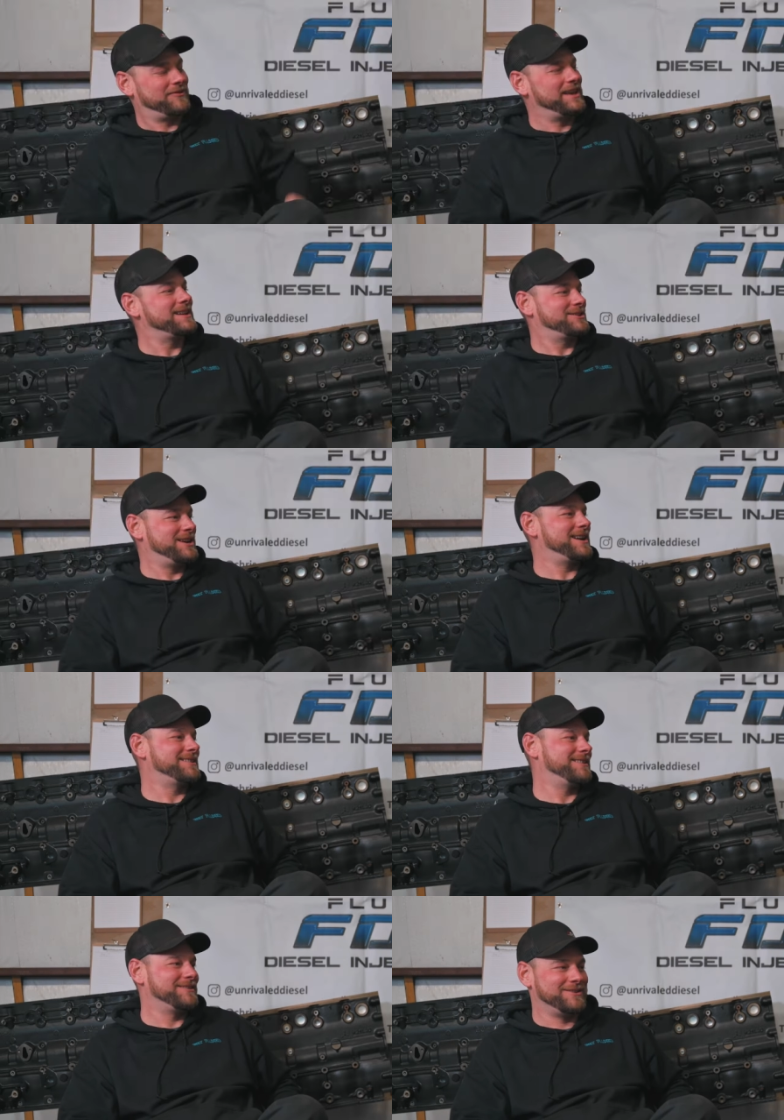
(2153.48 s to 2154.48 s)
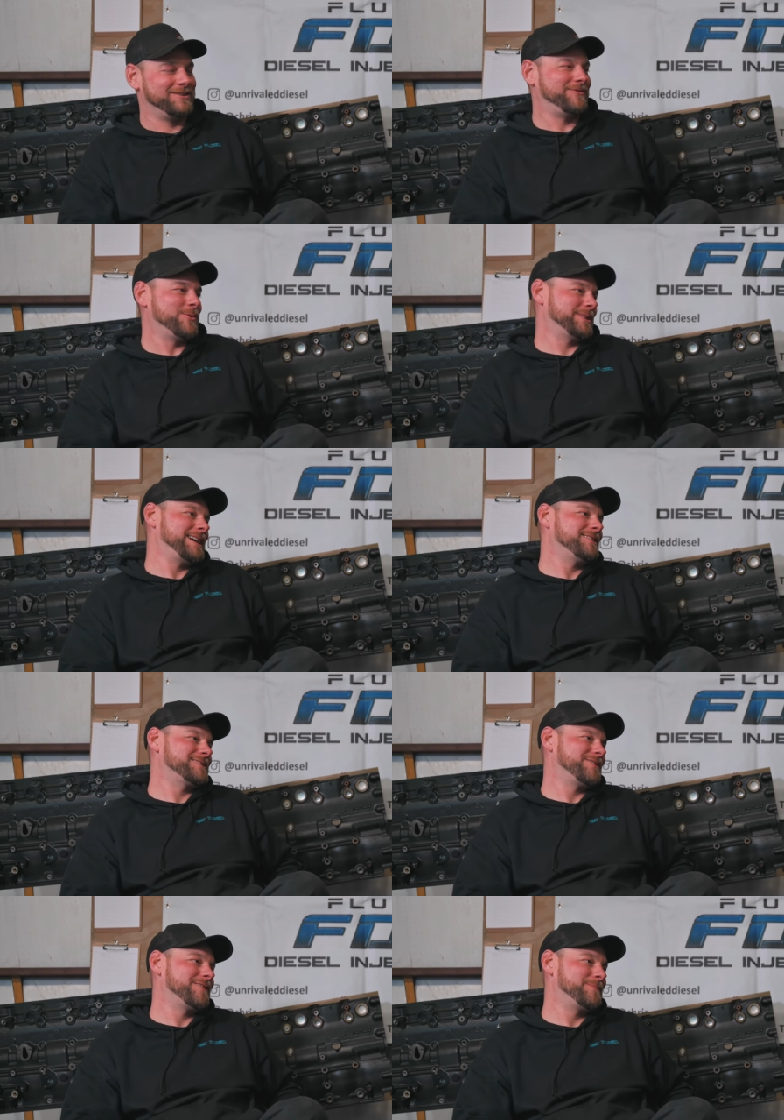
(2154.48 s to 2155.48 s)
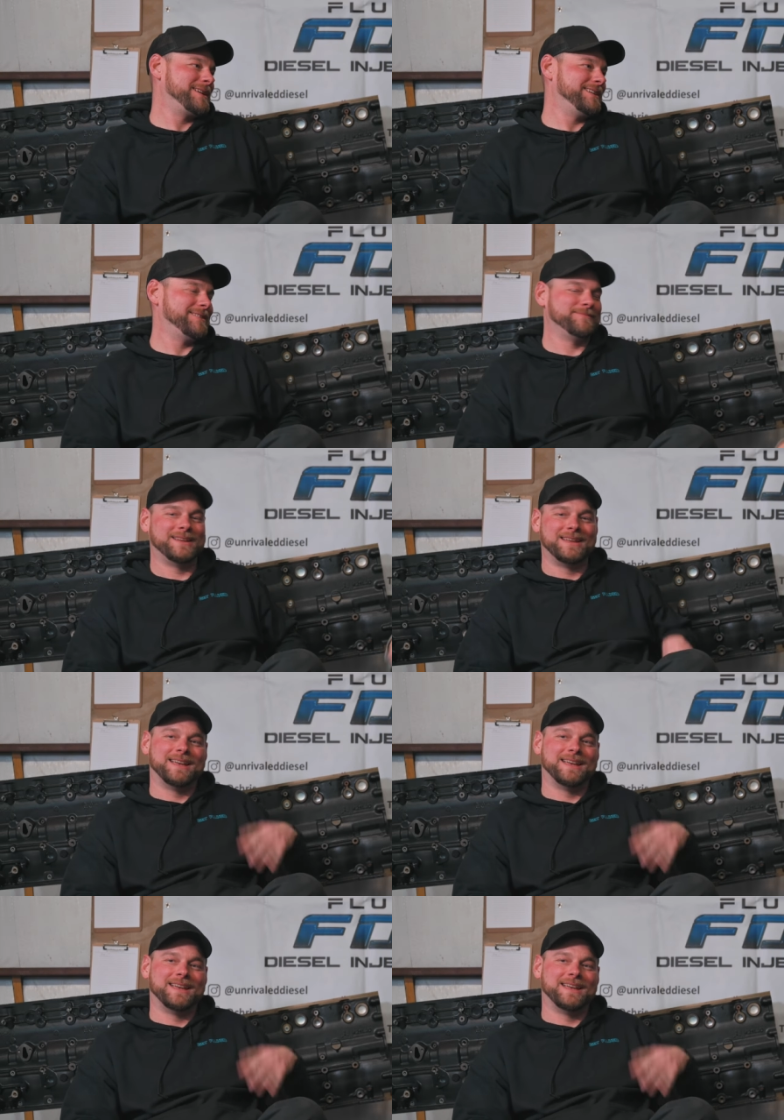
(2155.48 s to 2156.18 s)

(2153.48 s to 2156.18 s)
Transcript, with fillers: off that injector and you're at 4,000 RPM